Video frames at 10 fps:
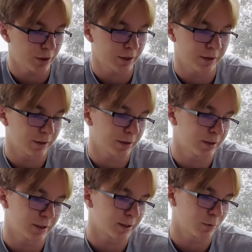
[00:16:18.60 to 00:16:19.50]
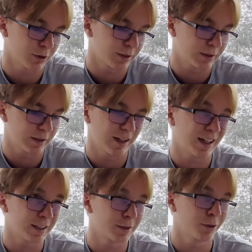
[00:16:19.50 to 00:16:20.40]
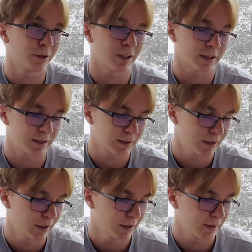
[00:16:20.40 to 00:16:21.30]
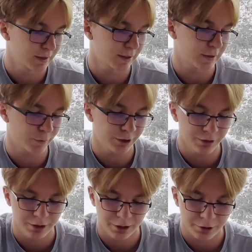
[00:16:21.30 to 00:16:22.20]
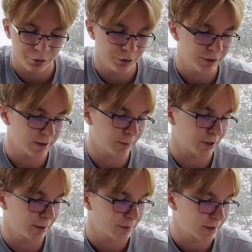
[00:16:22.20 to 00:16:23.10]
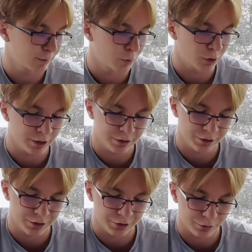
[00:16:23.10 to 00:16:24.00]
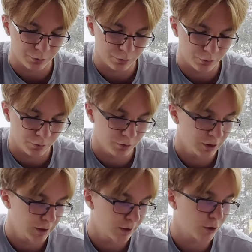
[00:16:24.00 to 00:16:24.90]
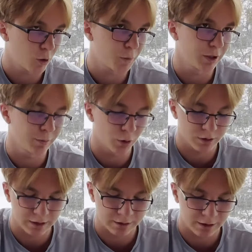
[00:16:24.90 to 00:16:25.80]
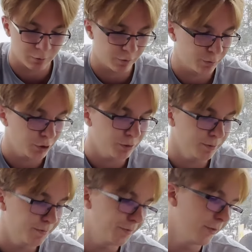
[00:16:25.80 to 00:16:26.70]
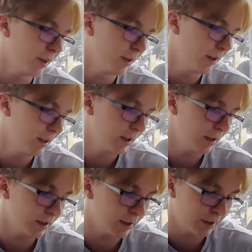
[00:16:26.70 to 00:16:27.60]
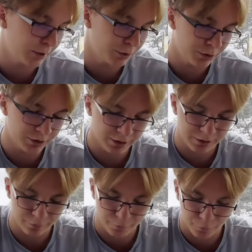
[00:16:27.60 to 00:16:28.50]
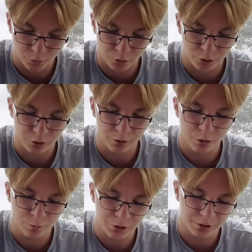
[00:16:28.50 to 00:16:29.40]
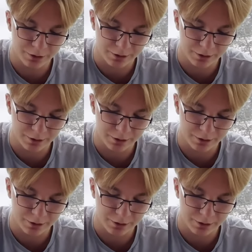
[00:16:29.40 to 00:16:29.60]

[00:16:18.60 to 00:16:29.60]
and it just wasn't as good as 6/3. You need sometimes more energy to copy Bolt's attack with Mew. You need it for looping.